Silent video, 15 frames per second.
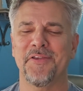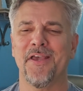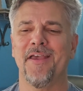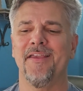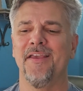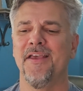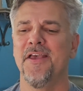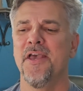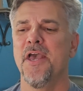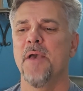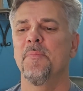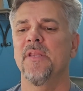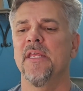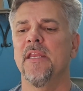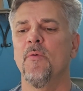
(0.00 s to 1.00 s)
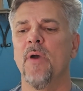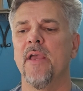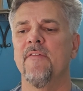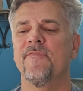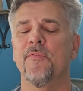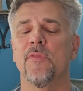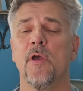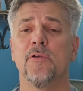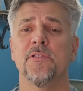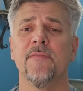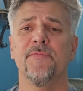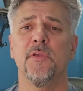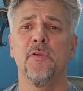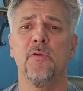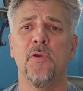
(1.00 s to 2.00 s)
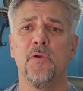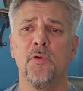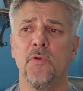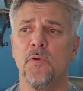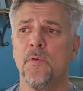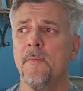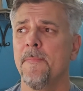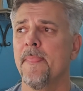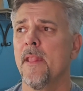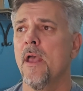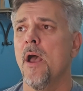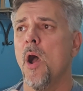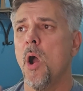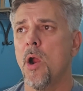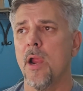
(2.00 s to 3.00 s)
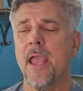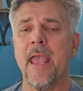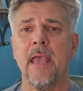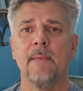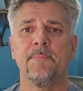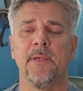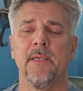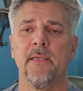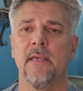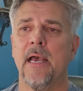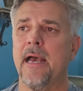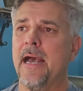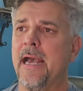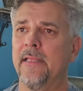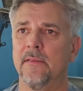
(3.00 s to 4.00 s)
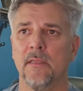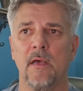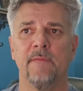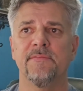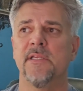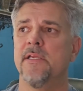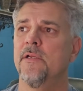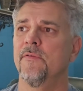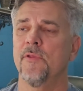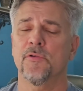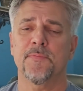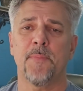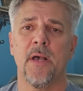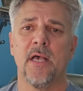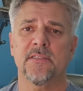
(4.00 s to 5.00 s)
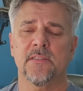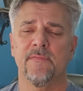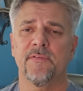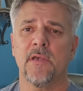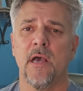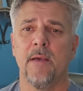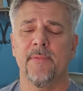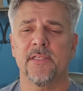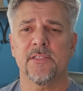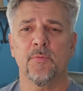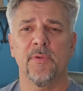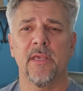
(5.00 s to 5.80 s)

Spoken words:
Okay. But anyway, for those of you who are happy, I love to hear those positive comments.